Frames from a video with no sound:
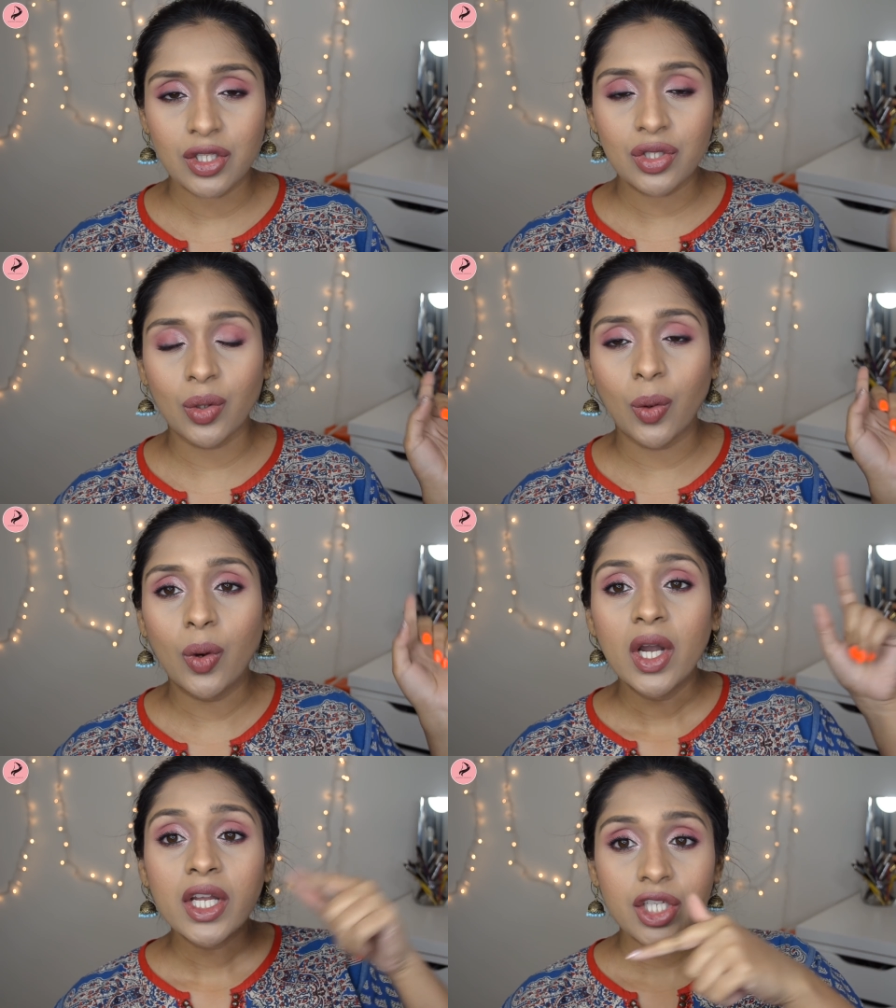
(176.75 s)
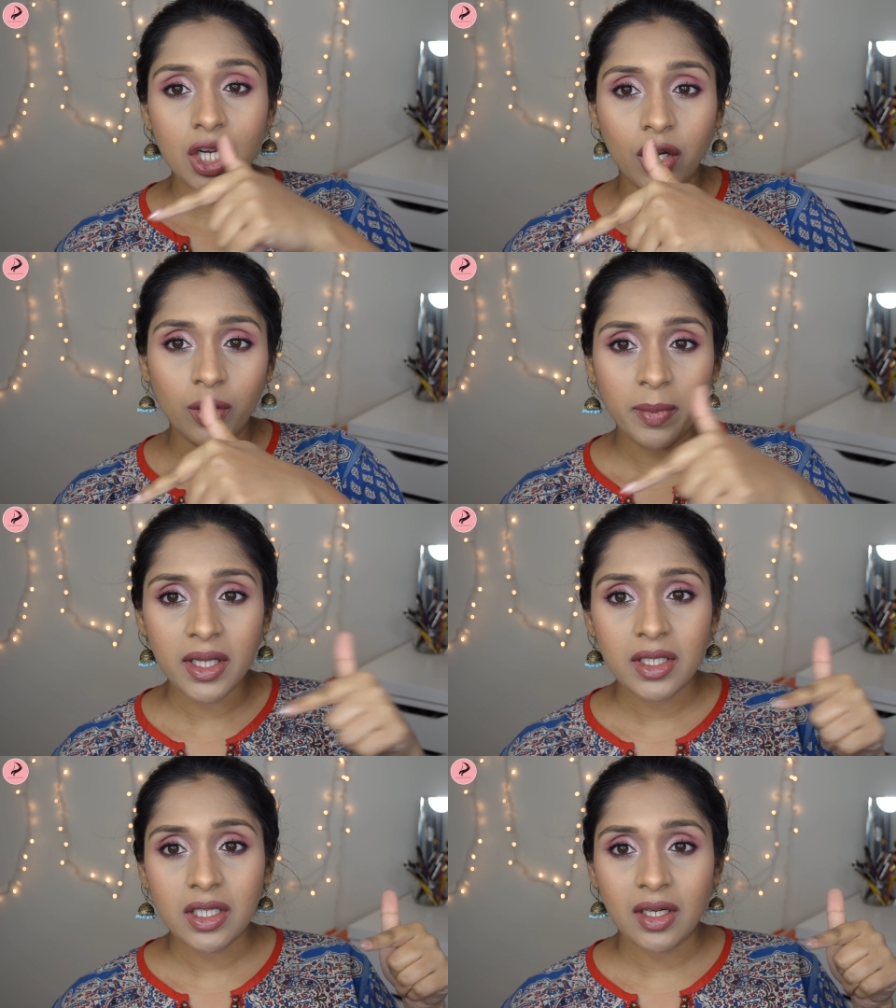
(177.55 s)
So check out my
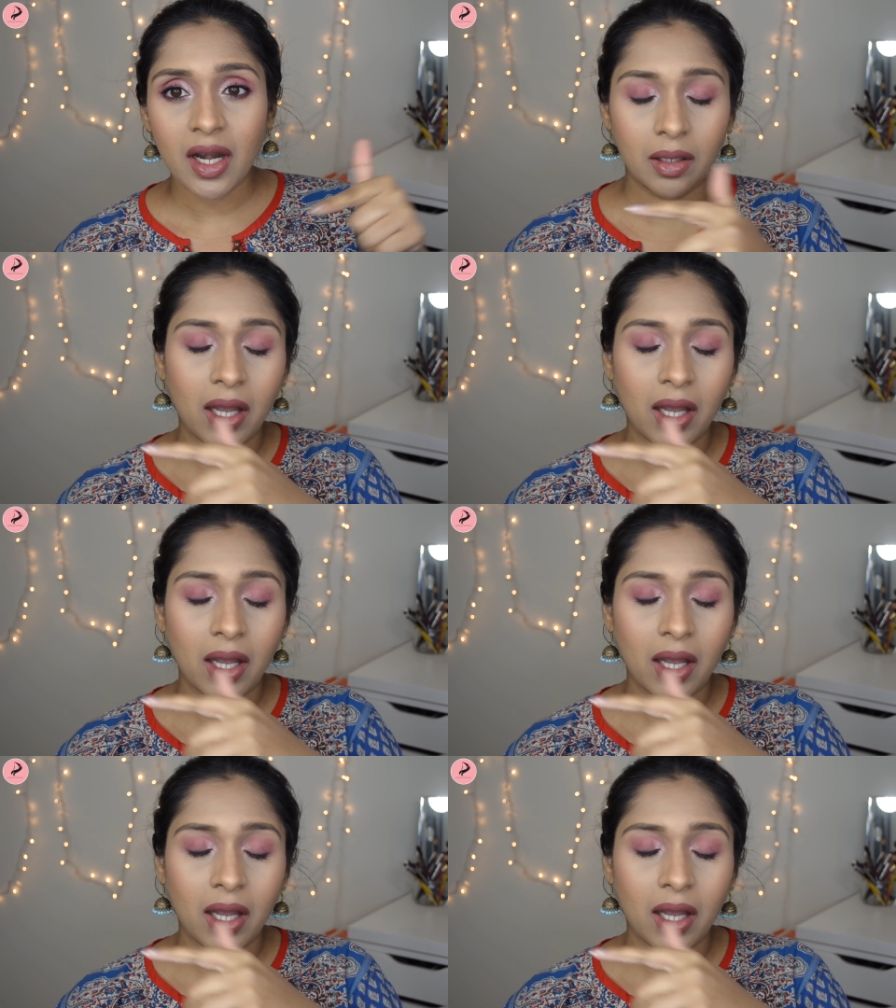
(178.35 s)
Instagram.